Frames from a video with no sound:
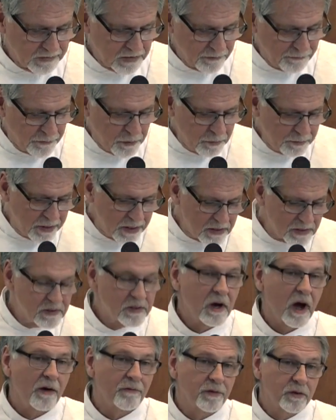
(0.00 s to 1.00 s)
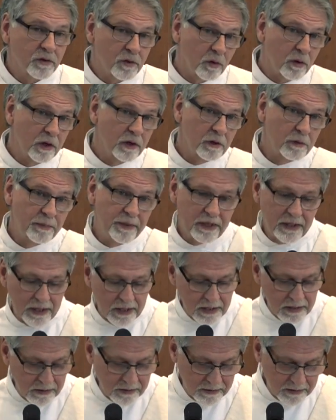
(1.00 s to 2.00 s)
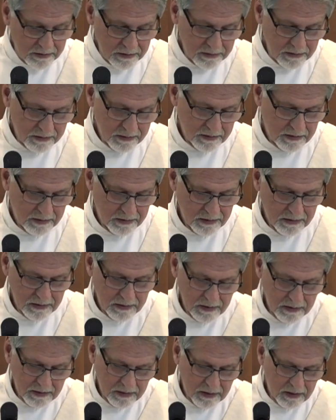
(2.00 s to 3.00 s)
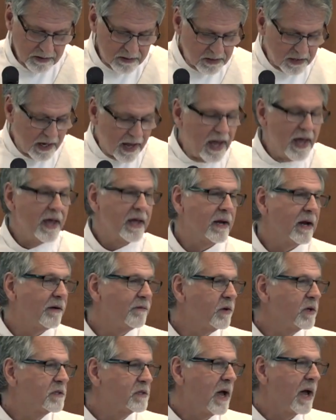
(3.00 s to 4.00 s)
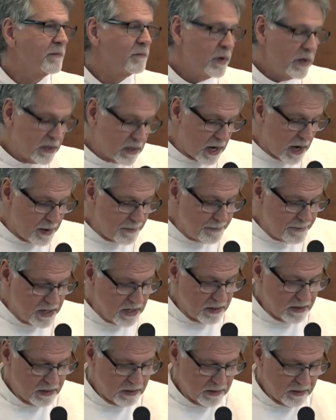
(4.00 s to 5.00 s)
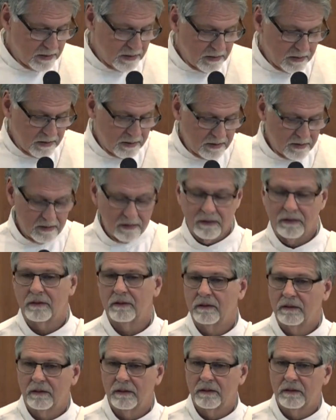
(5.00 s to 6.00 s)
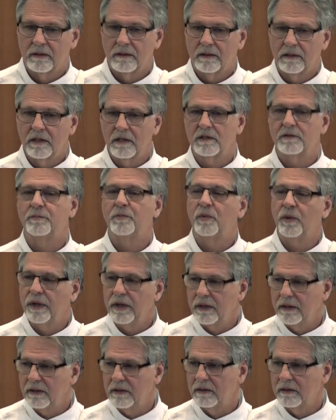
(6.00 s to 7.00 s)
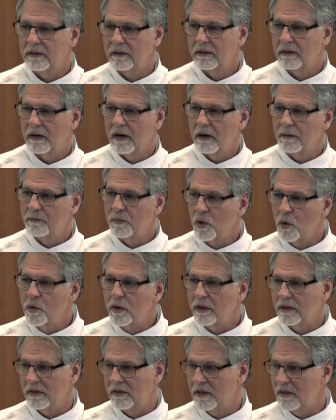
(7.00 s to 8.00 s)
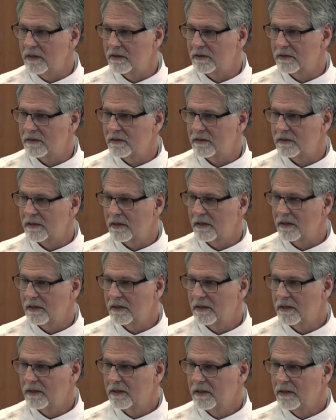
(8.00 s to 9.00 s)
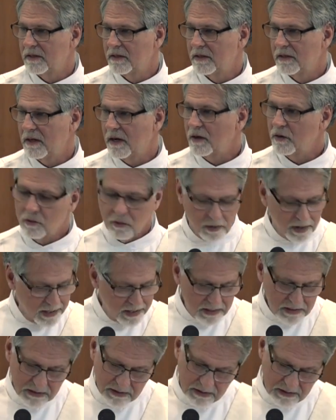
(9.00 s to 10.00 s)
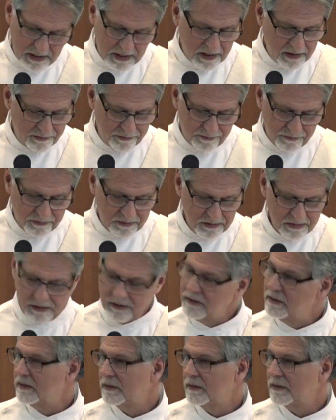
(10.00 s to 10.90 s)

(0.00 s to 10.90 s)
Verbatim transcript: In a few minutes, the offertory will begin. And today, and every time we come, let us bring our brokenness, our greatest gift.